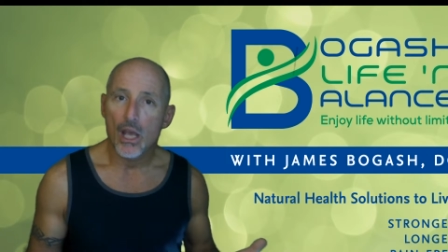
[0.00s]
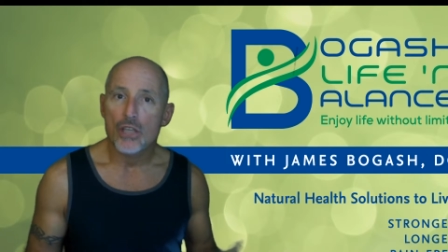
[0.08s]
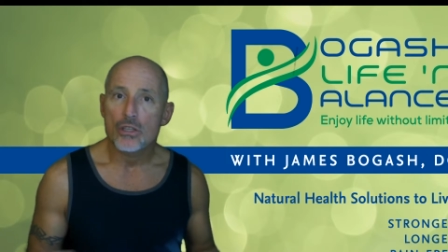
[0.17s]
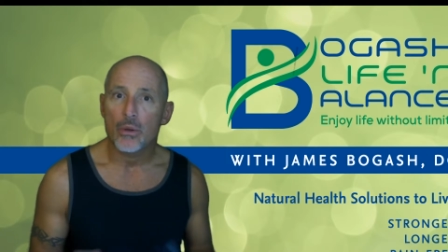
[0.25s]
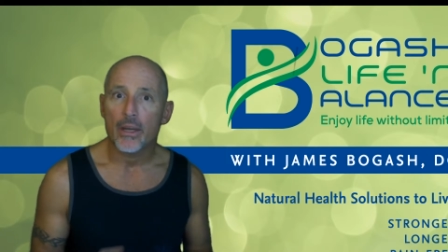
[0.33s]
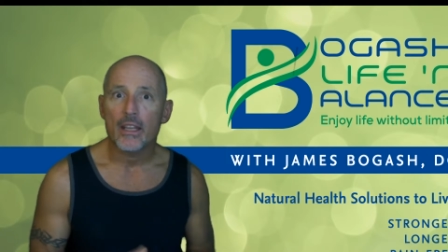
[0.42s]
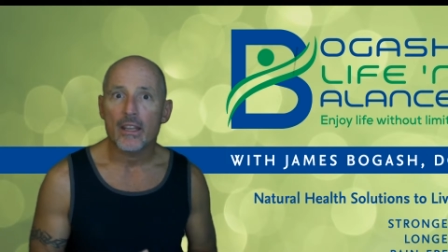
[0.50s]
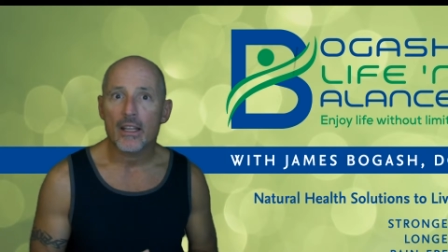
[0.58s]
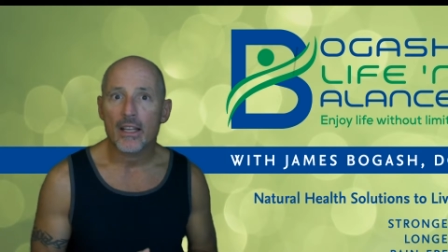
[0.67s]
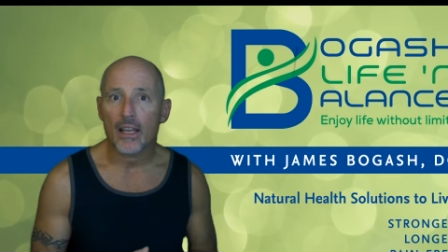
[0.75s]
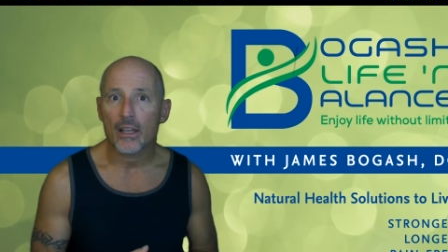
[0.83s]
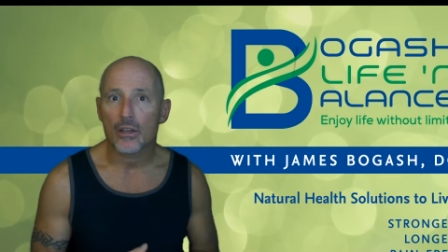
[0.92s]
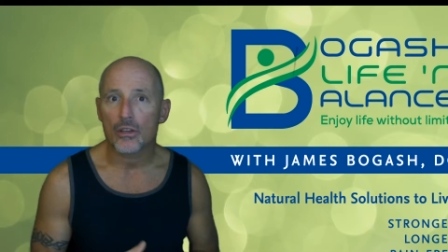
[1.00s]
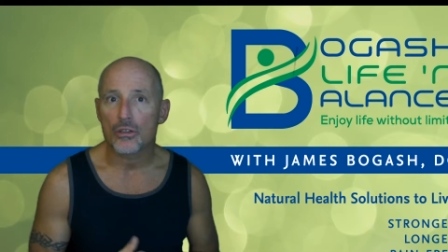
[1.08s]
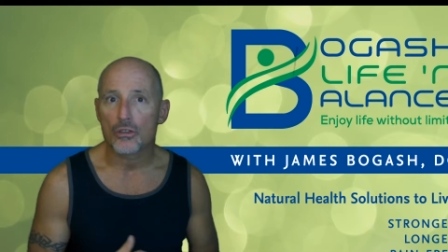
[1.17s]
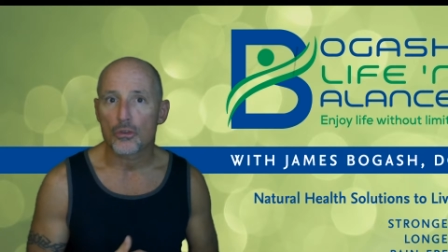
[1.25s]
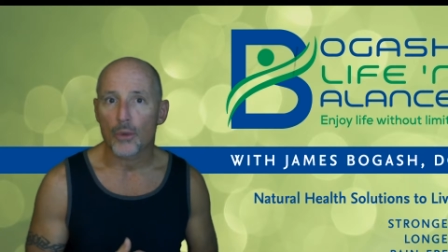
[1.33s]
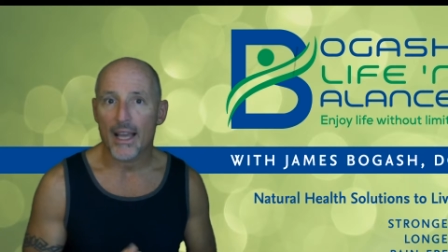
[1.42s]
So anything that can
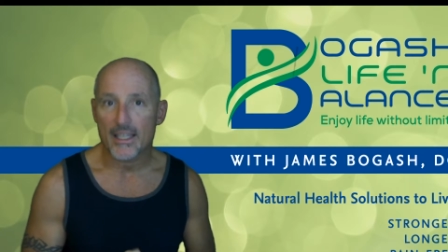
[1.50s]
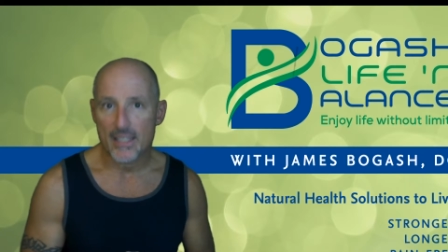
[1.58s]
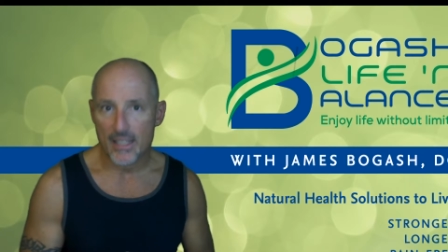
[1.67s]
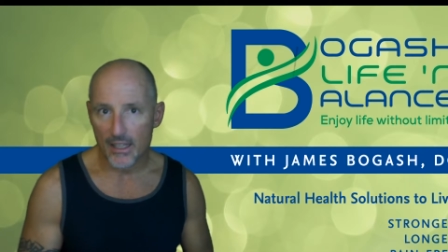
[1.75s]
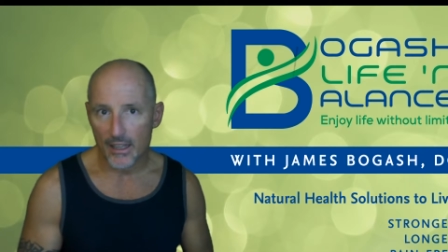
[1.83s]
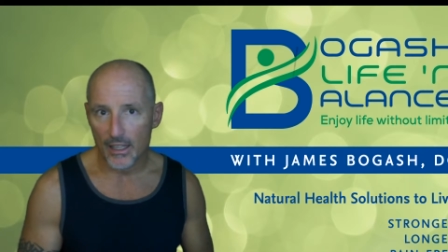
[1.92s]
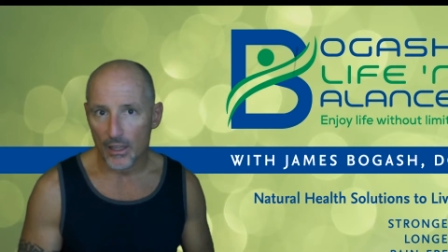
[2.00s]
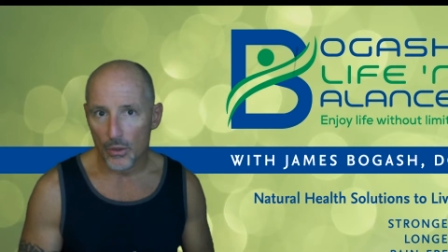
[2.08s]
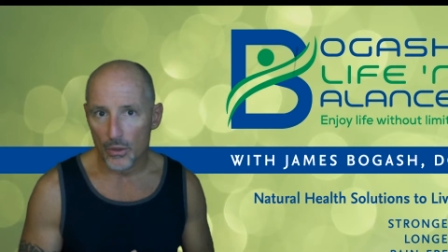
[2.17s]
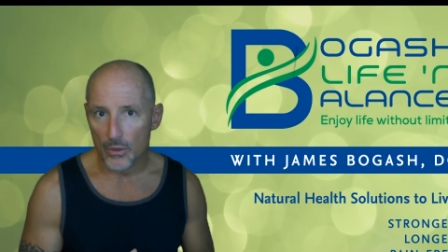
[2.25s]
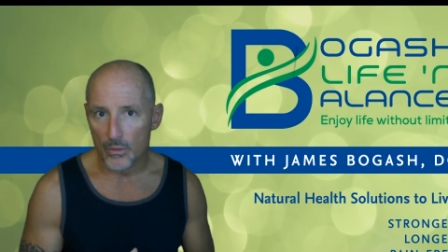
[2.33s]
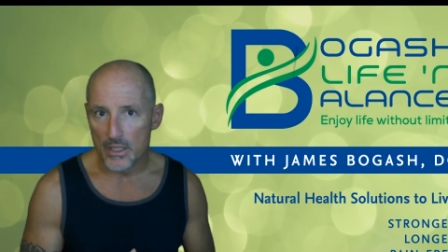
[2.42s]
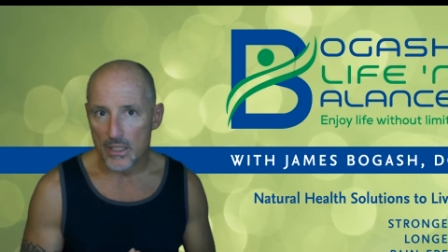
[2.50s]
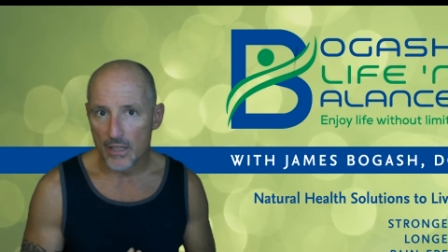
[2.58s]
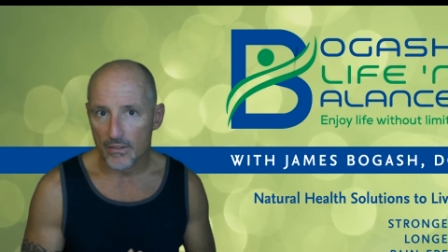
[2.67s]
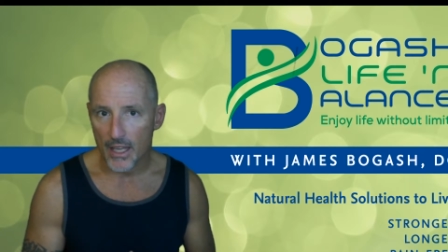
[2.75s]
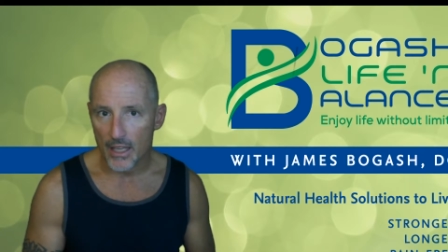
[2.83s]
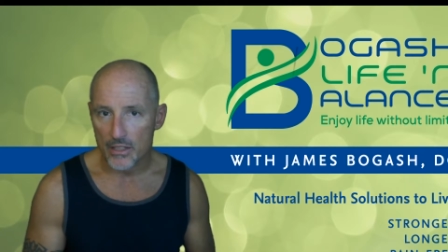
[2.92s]
drastically lower the risk
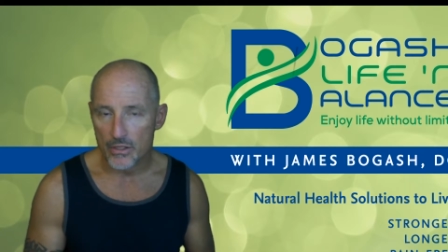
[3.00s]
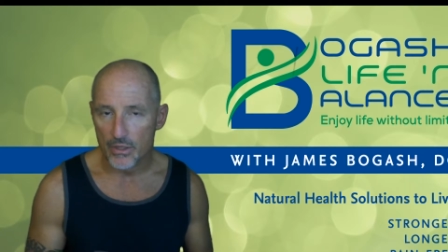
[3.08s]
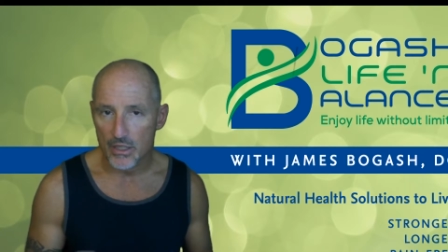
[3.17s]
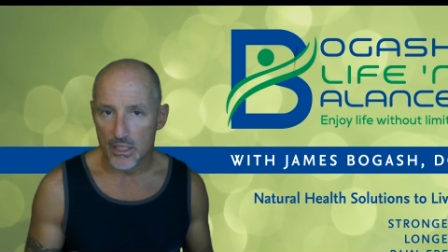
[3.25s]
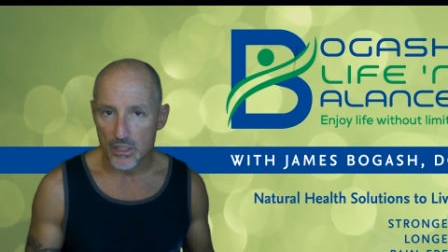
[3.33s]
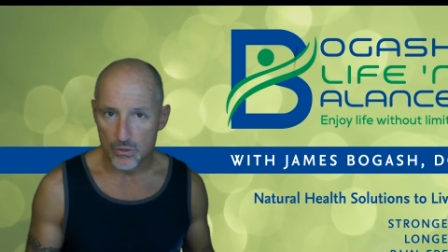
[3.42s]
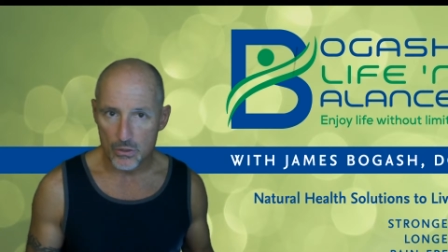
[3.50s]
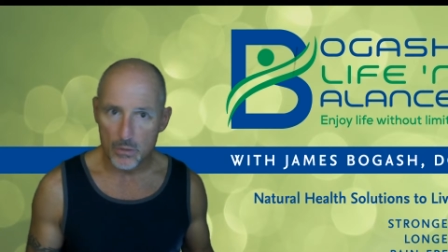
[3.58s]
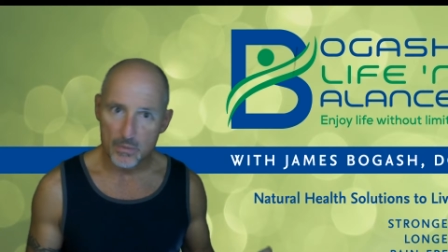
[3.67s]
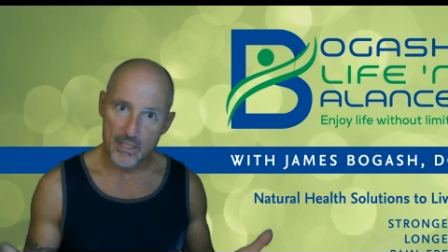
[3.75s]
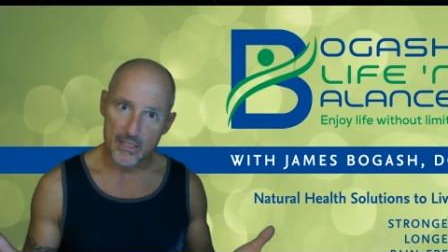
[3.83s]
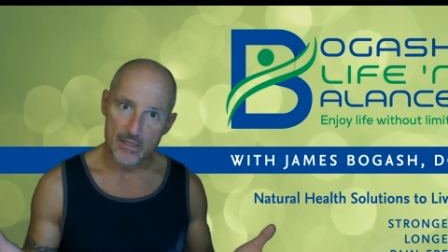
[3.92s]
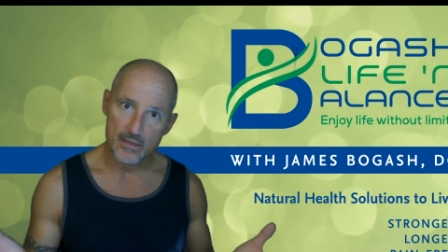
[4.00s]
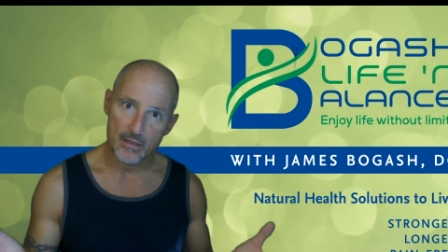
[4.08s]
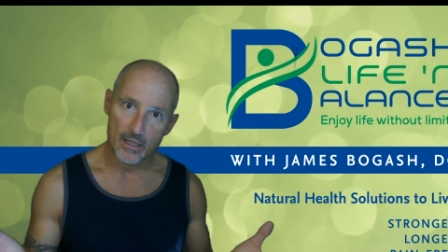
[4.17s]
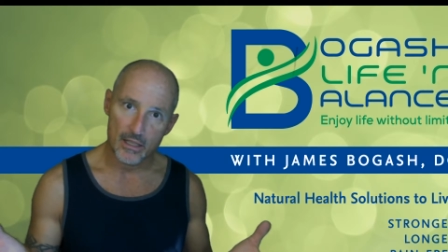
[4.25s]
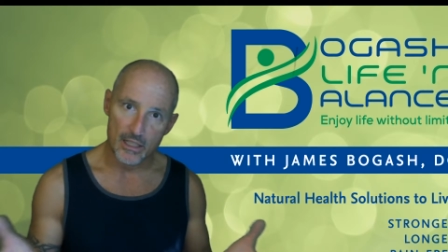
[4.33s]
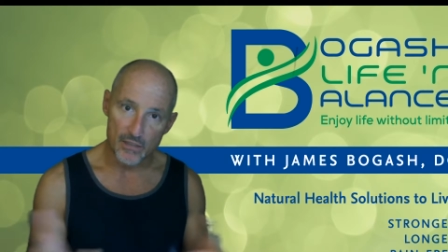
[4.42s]
of cancer in these groups,
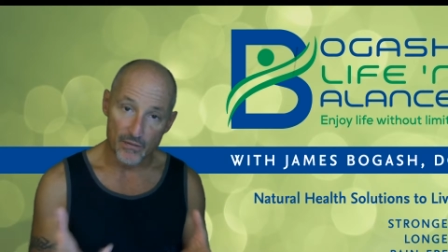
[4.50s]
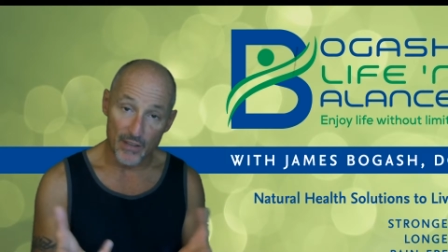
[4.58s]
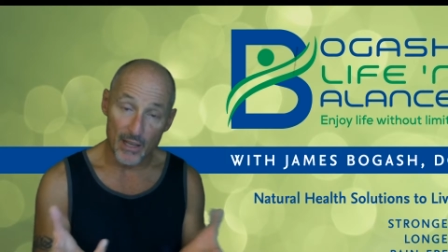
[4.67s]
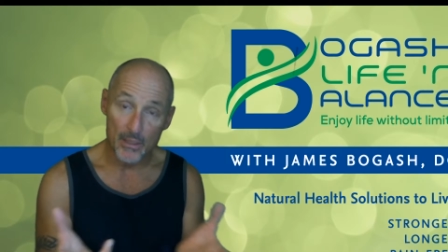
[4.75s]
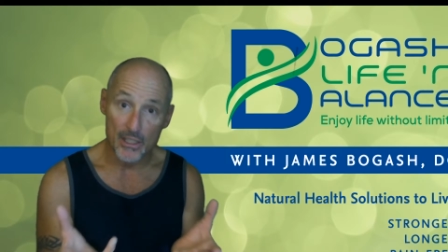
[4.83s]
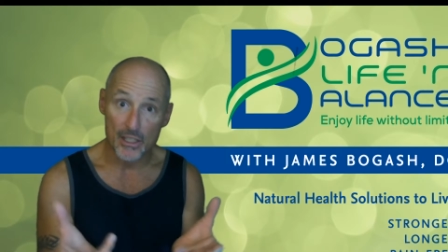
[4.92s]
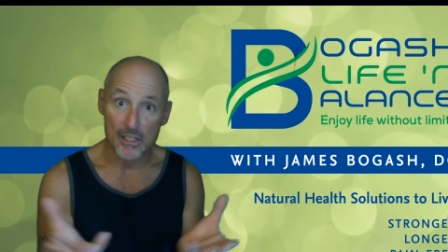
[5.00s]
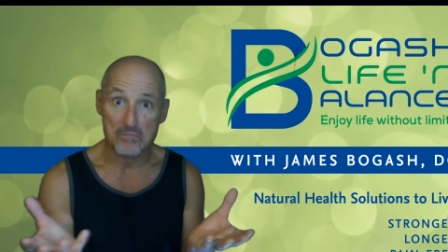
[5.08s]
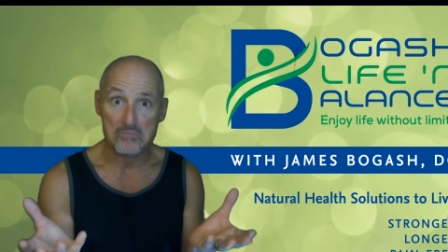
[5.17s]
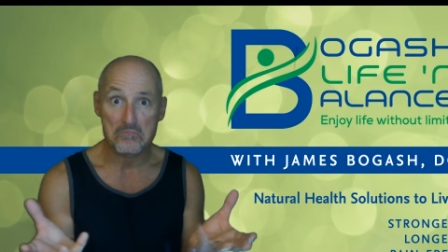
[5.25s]
in these families, is